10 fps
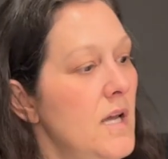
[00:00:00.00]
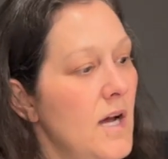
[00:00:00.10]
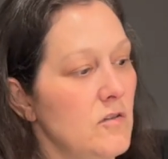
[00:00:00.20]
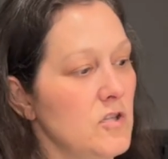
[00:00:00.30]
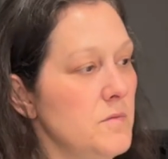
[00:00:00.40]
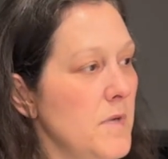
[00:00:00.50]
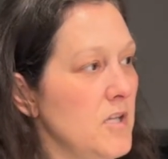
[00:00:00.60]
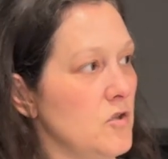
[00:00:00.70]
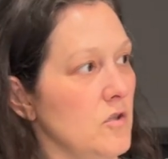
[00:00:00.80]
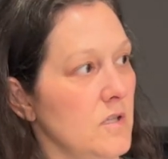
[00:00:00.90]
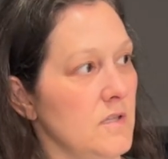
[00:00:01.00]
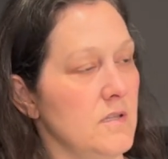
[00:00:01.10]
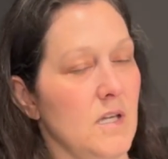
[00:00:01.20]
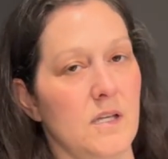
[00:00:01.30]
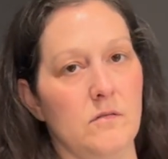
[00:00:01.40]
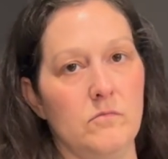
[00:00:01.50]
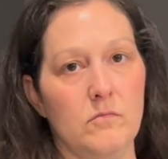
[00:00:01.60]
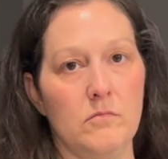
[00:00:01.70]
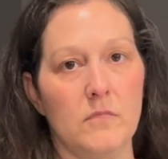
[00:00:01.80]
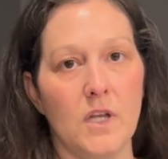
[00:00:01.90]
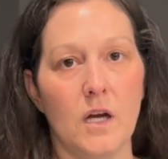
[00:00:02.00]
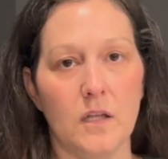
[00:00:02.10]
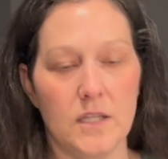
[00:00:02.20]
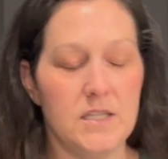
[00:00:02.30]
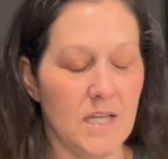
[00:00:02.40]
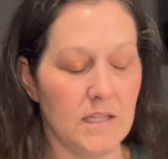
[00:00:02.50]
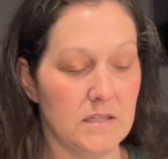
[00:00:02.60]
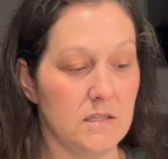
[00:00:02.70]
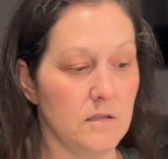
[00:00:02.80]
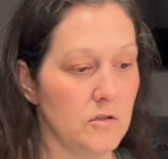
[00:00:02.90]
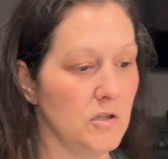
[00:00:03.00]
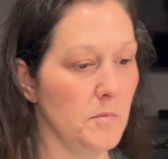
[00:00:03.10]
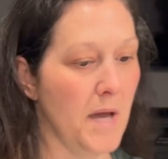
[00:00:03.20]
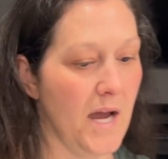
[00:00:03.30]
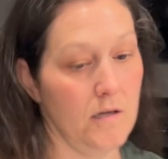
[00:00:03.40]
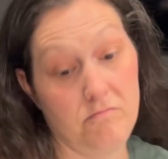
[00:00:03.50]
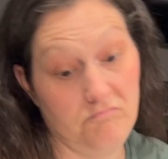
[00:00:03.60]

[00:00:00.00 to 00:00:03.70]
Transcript: I'll just make sure it's like the ugly sides to the back.